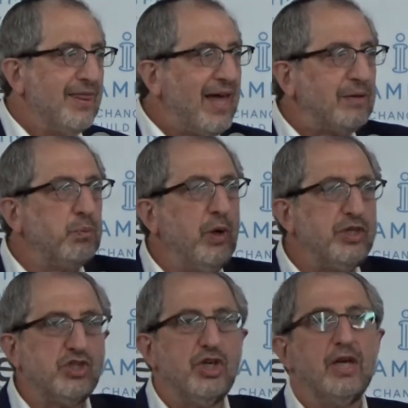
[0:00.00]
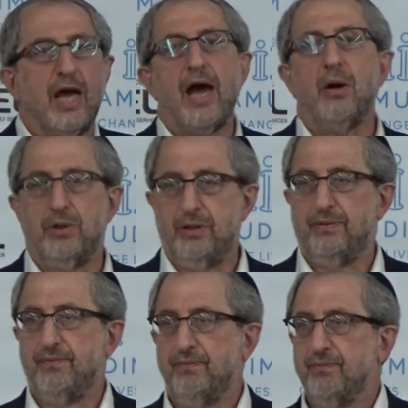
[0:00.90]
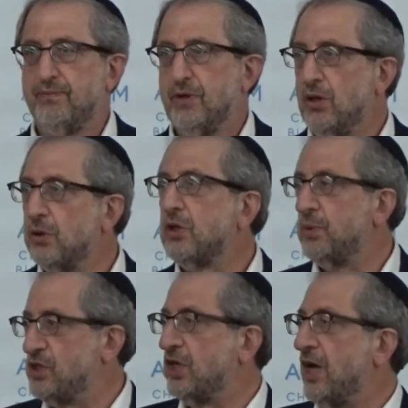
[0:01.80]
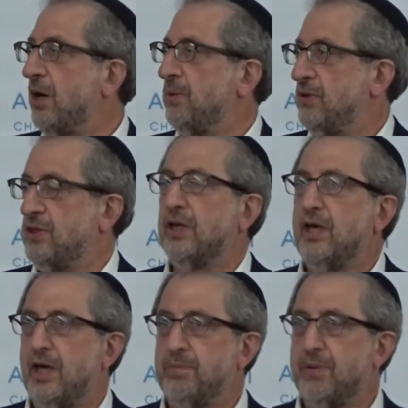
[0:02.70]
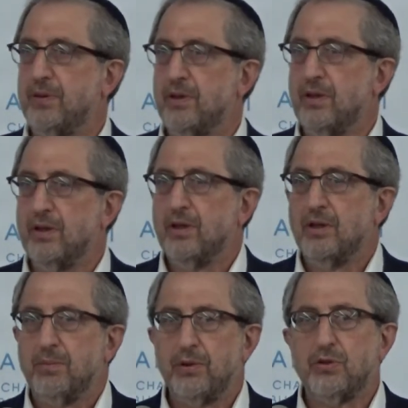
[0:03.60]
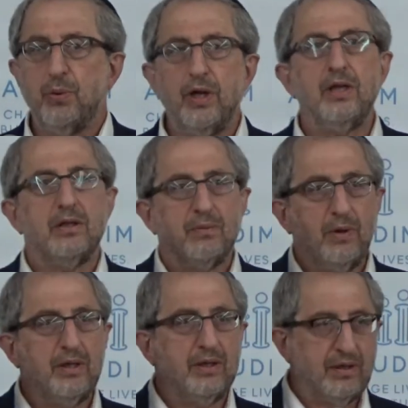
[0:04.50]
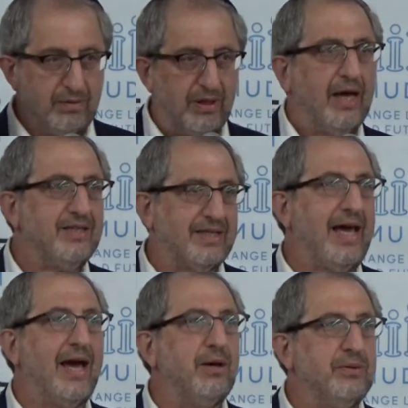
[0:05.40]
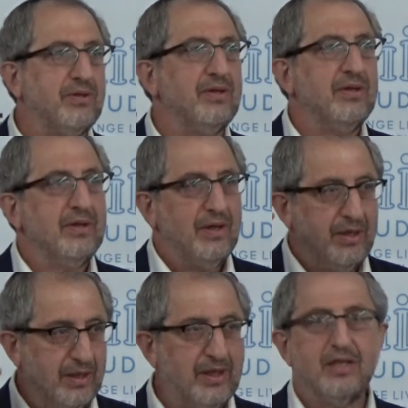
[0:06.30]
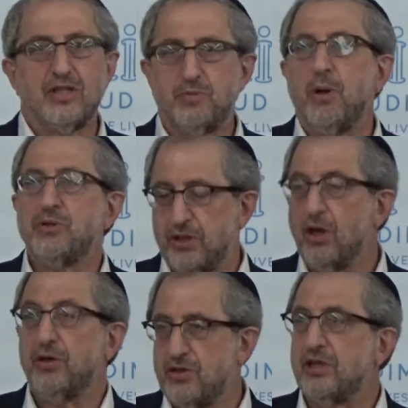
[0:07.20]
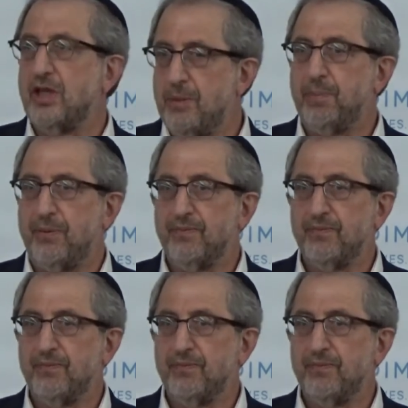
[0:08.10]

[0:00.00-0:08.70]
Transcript: That witching hour, you know what the witching hour is in camp. Between when lights out and the kids are supposed to go to sleep,